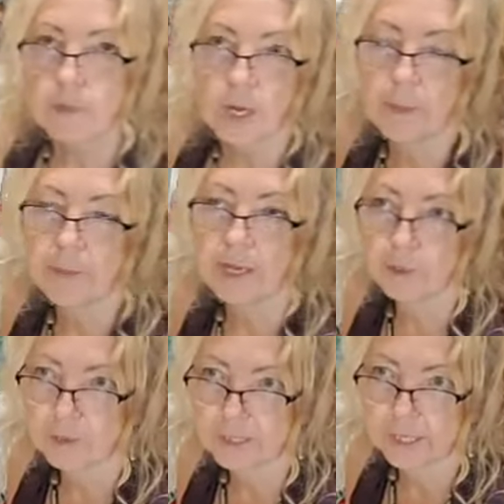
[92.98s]

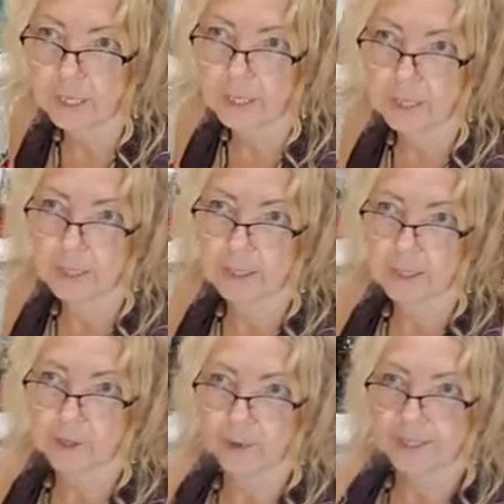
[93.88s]

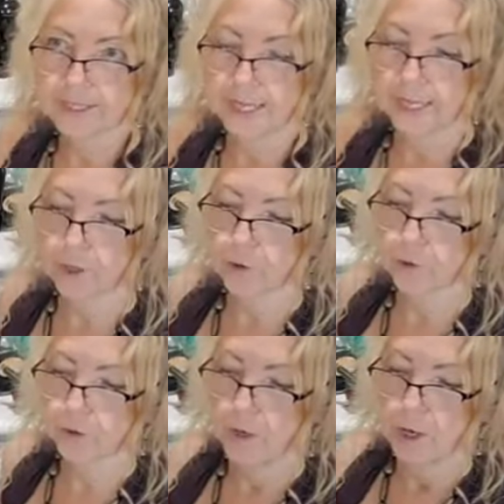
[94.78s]
that you can take
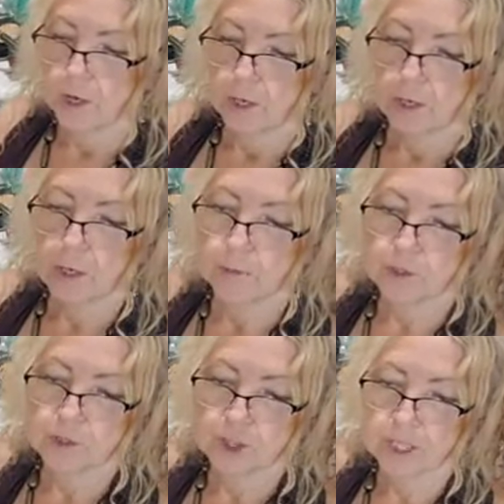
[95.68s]
your
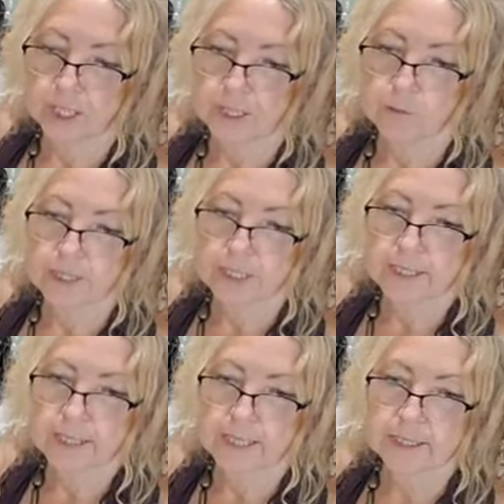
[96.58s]
kombucha and when it
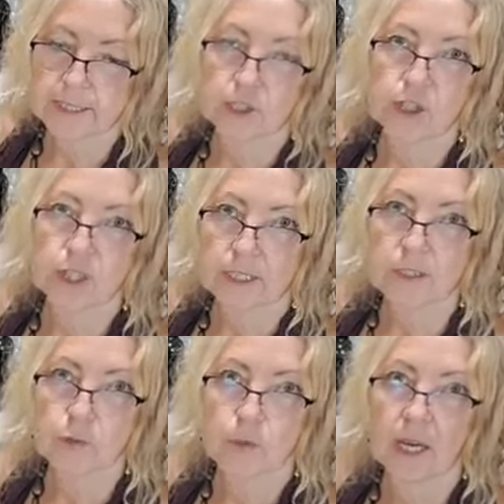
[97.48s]
tastes
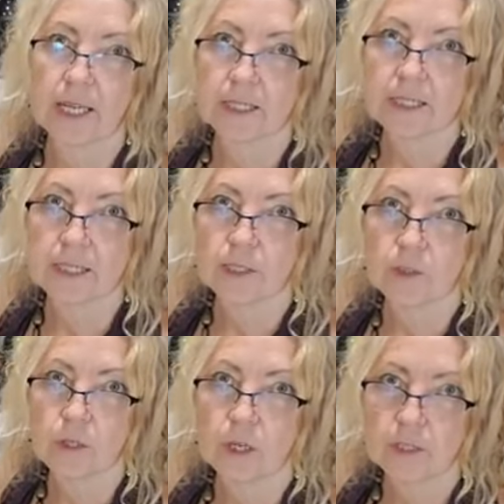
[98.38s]
just right, you know,
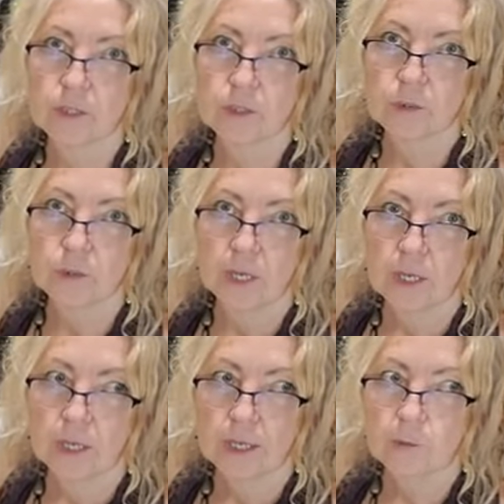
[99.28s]
not too
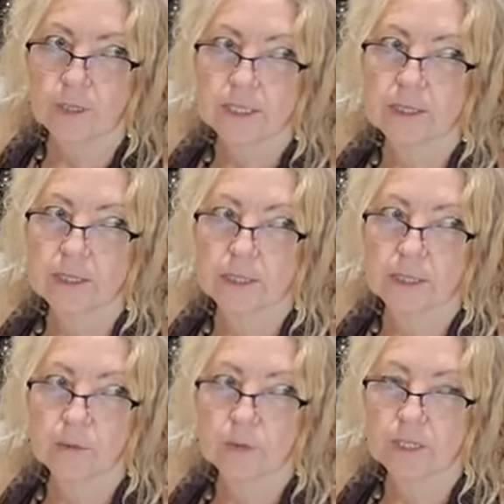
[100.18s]
like once
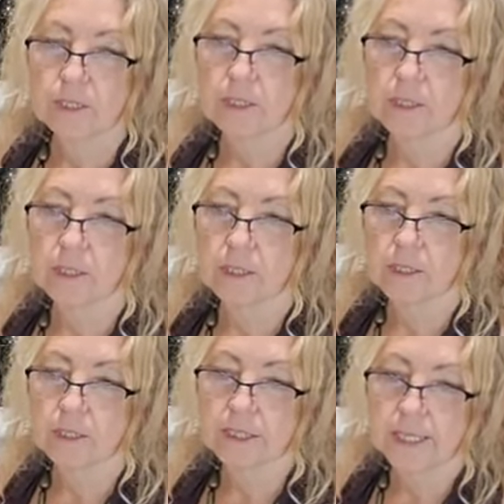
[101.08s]
the
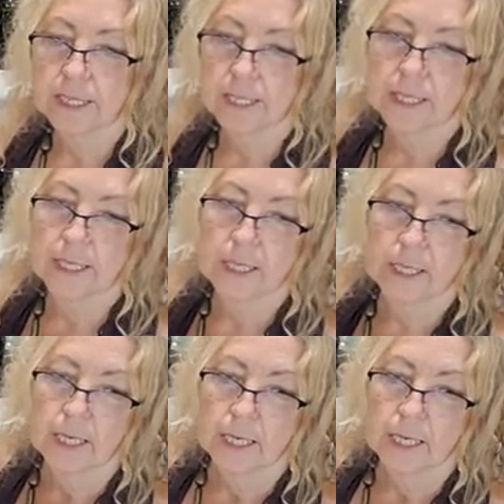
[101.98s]
tea